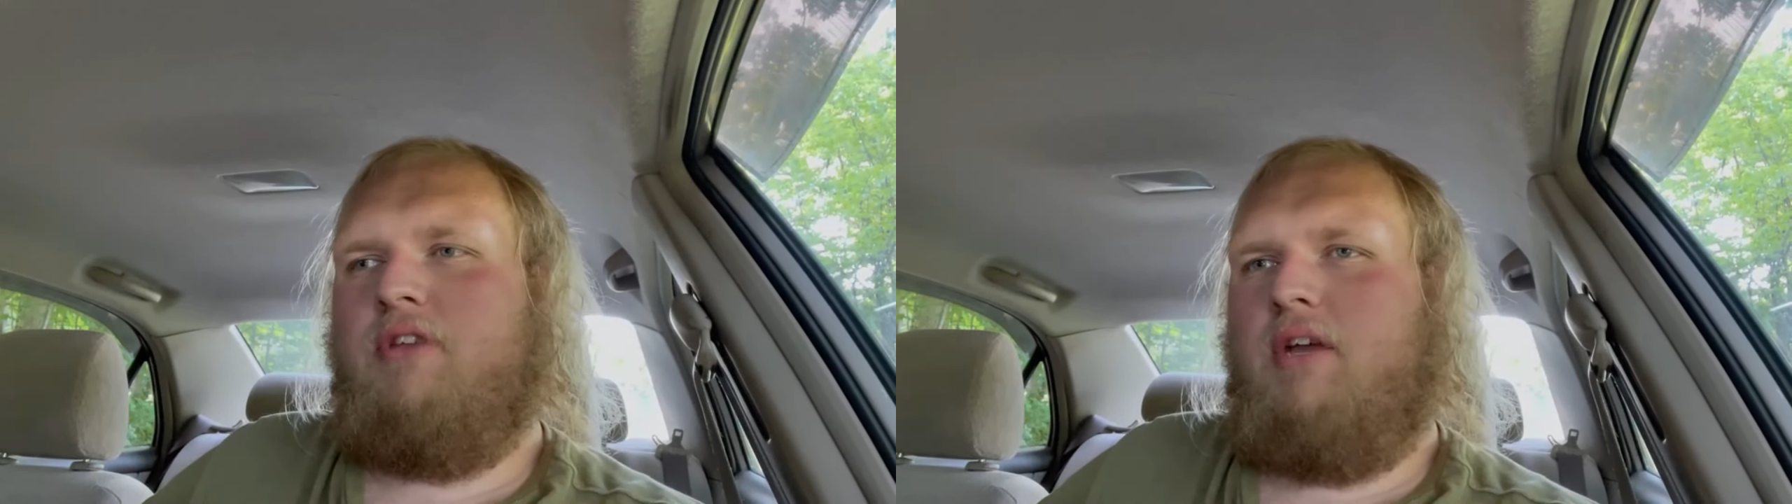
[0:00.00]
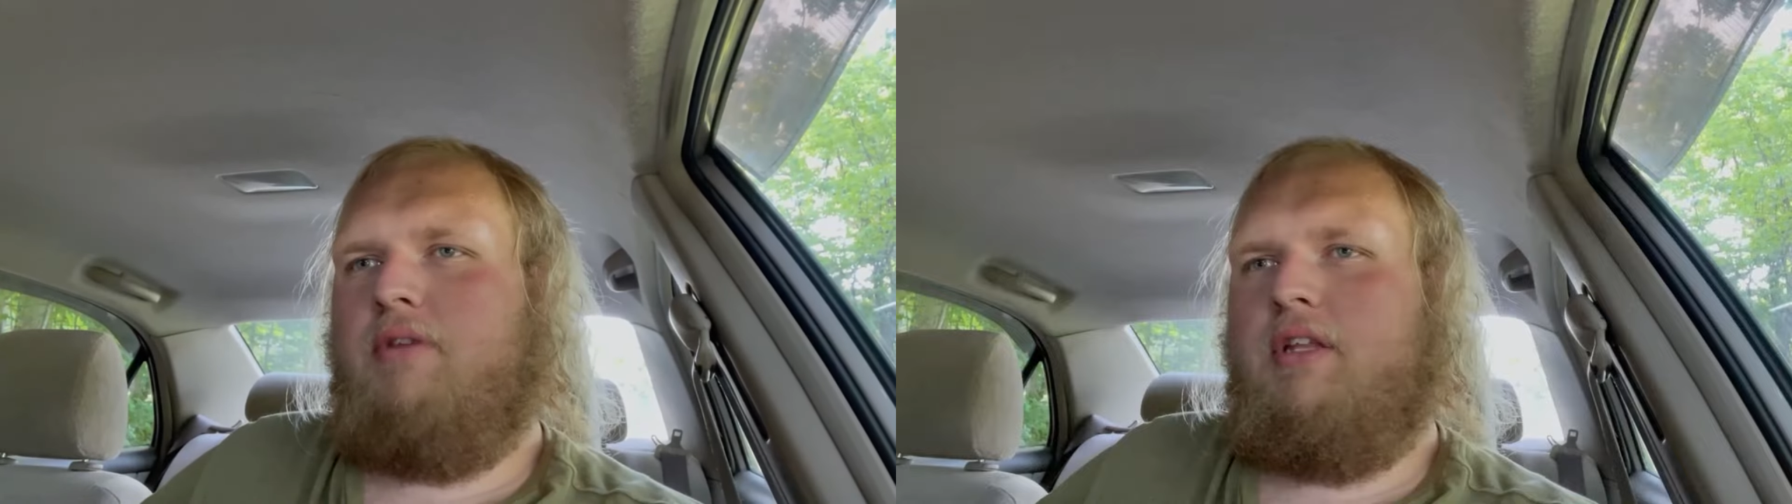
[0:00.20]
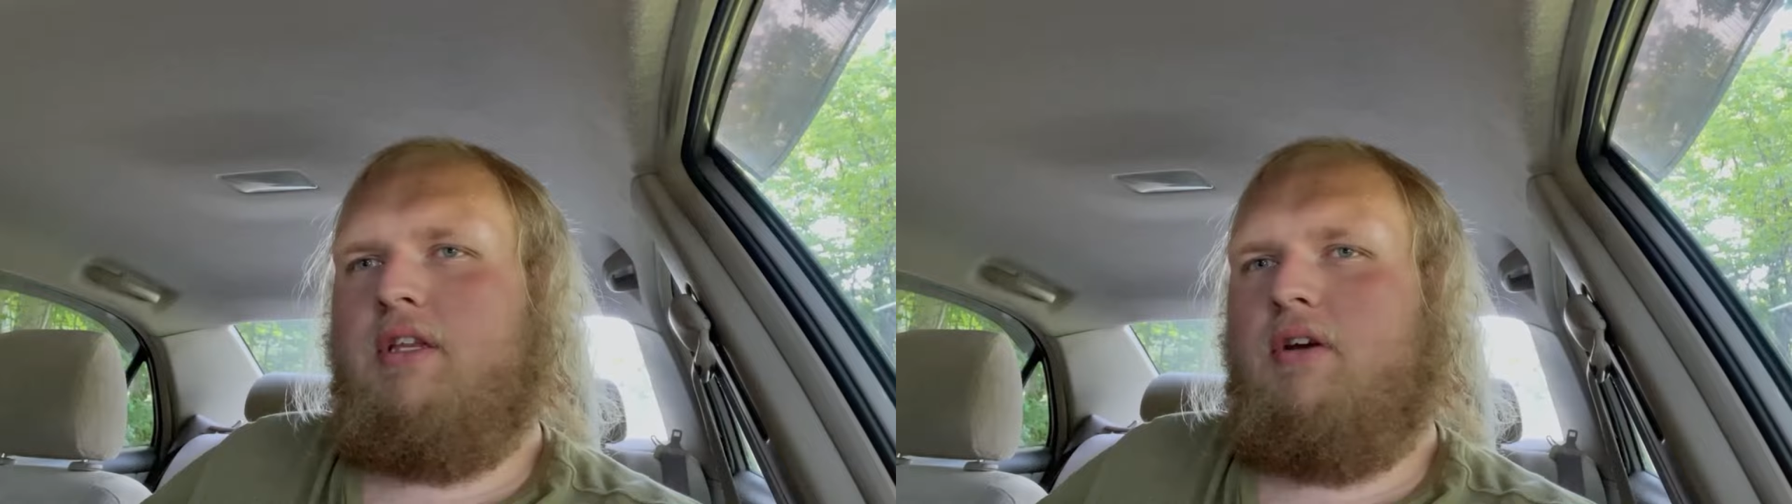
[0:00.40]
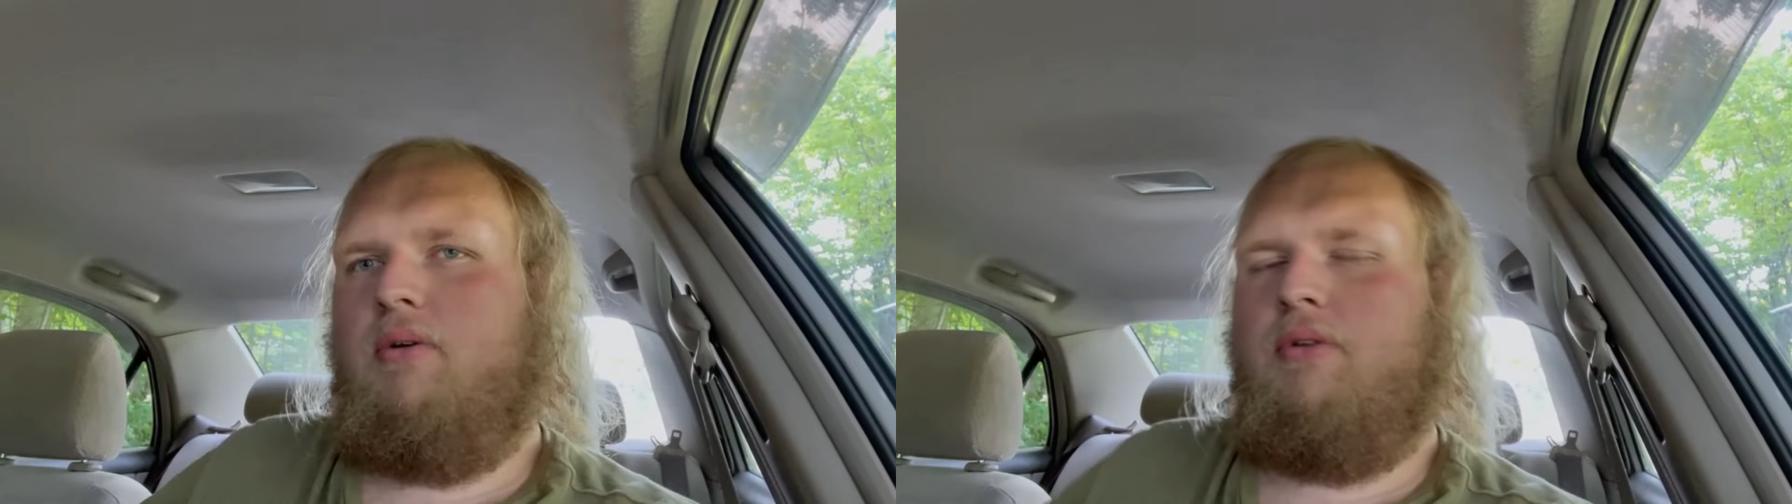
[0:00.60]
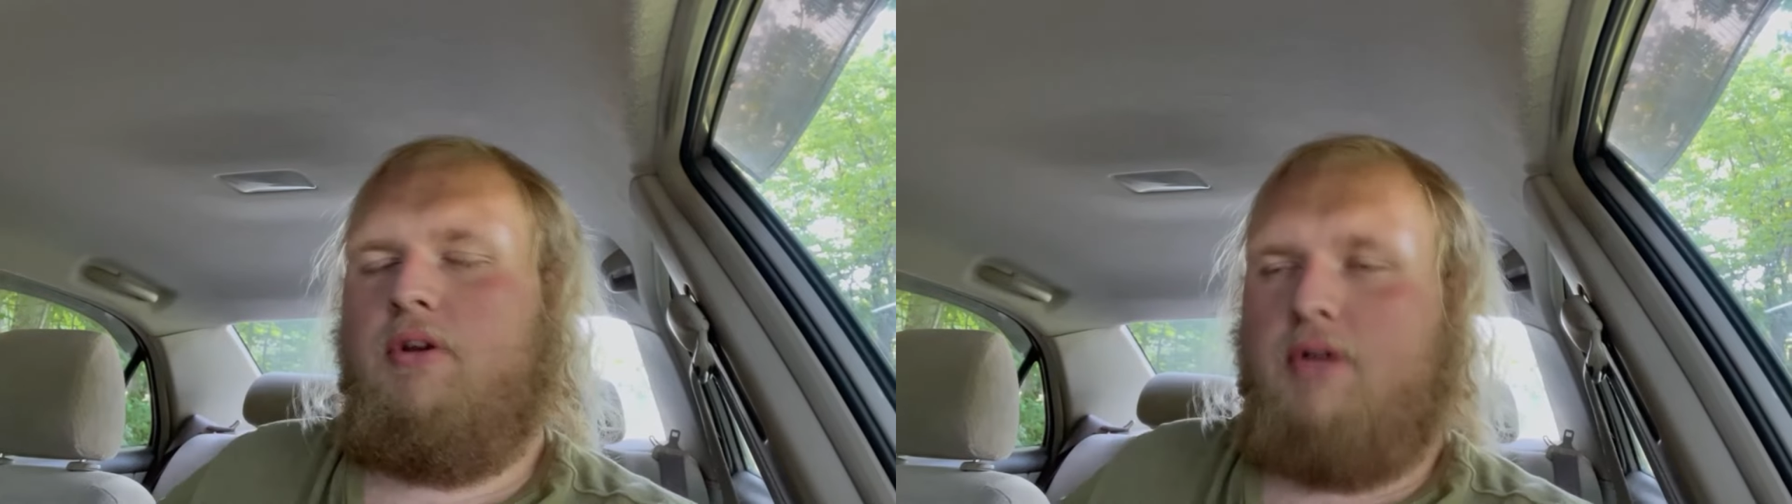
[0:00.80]
I really
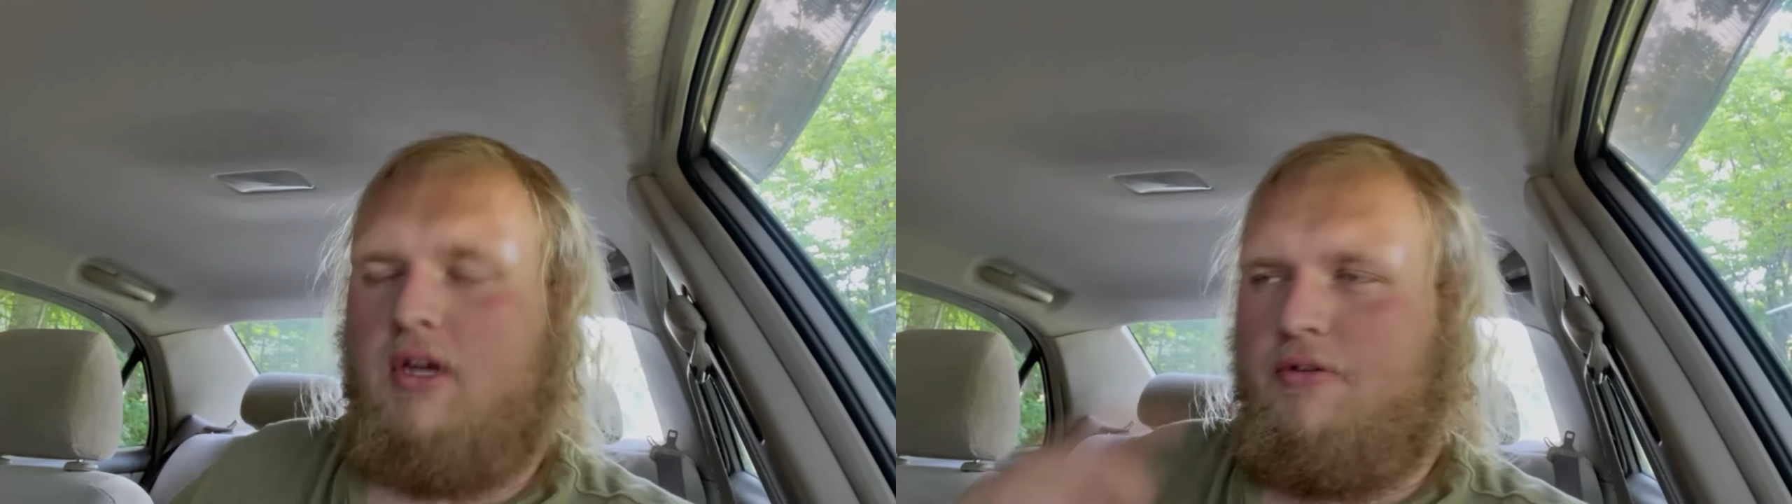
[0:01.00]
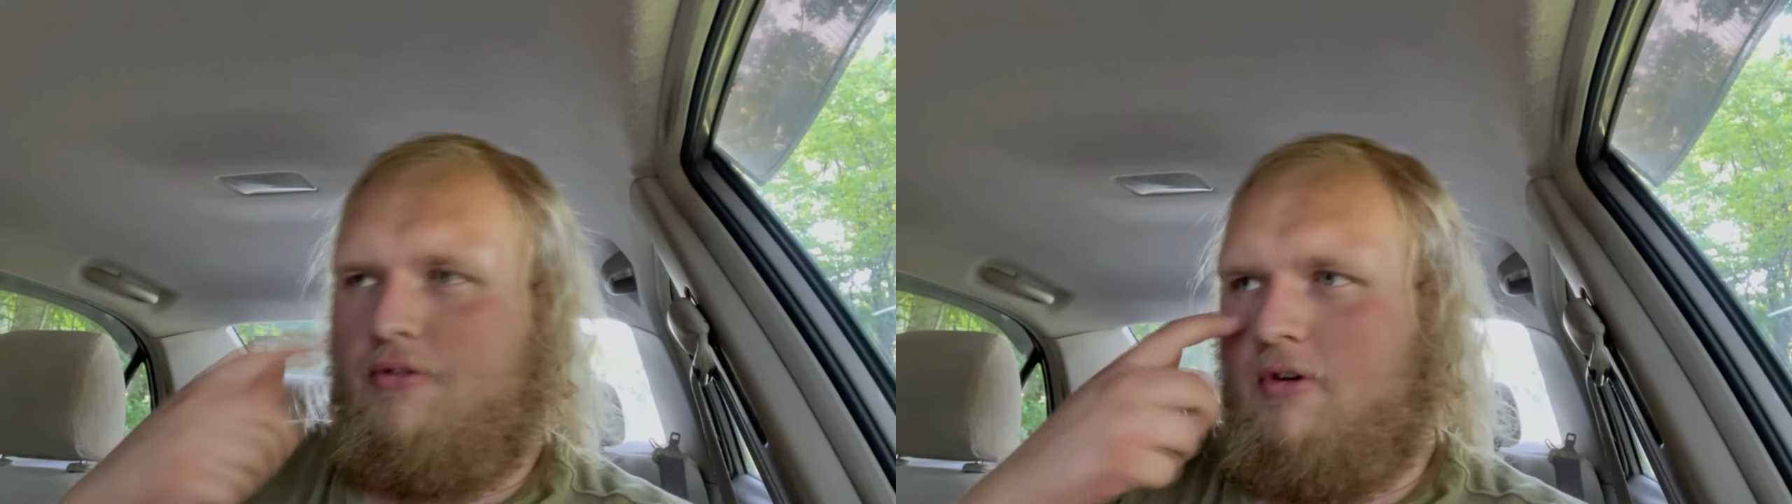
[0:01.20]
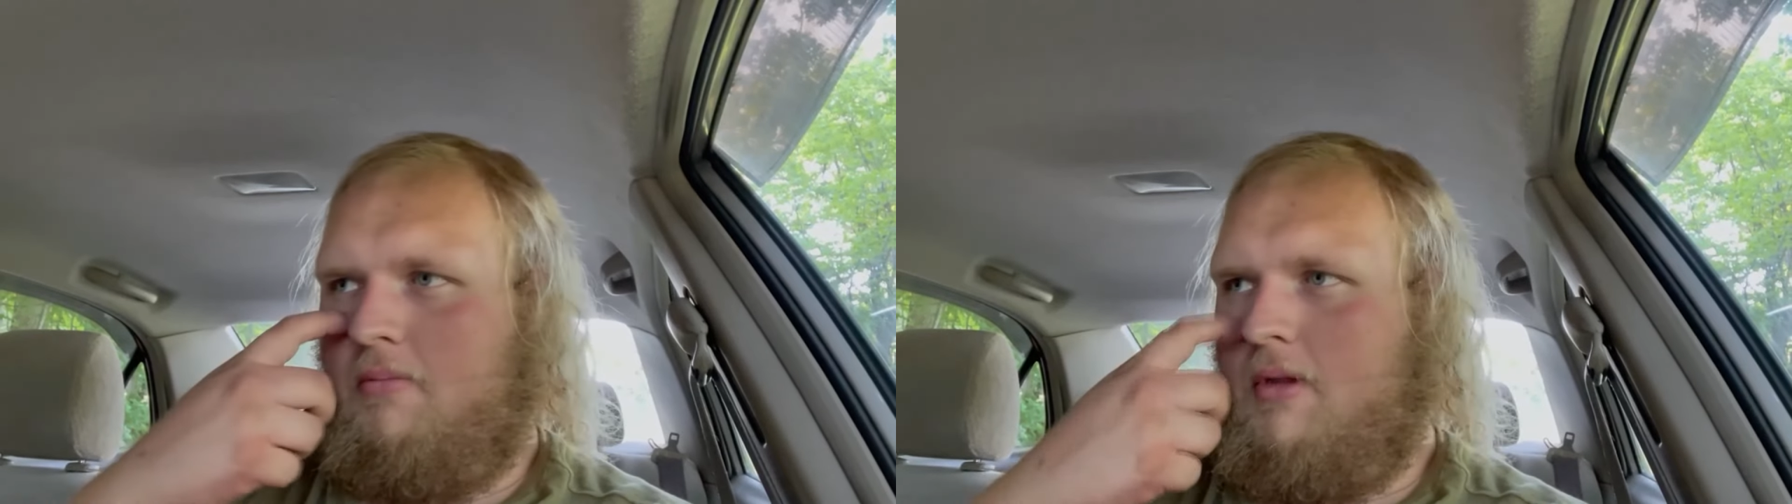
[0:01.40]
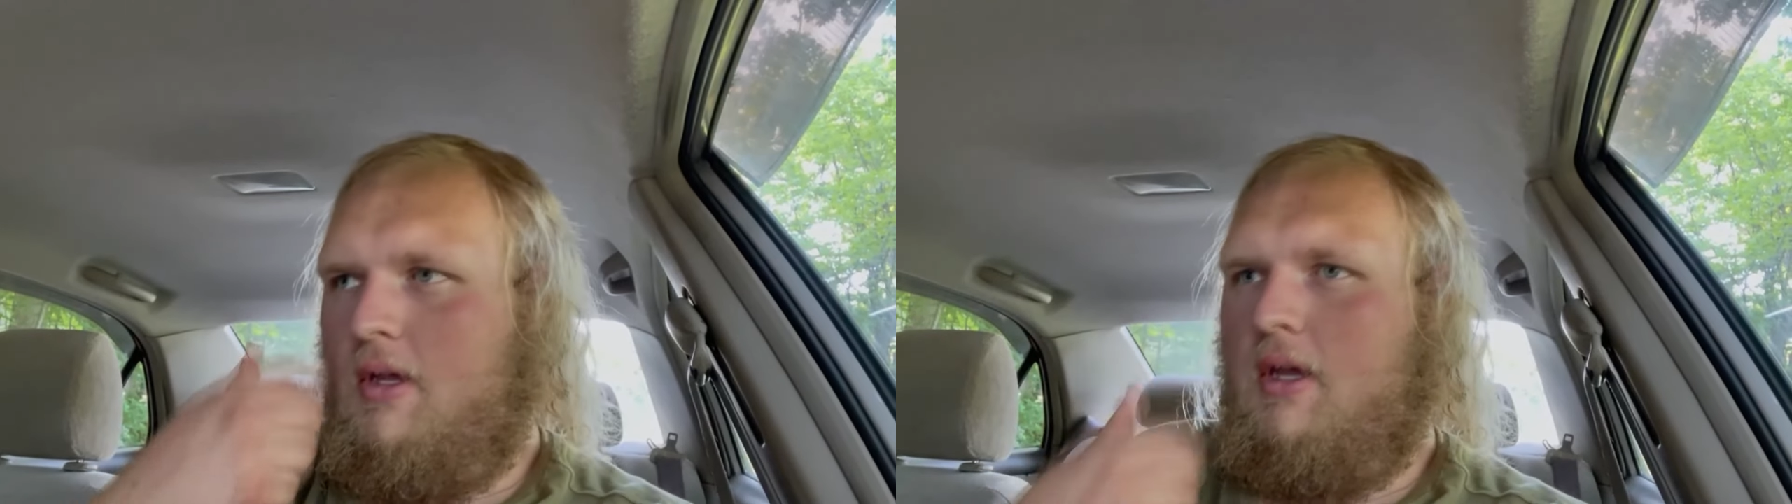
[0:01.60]
don't care for them.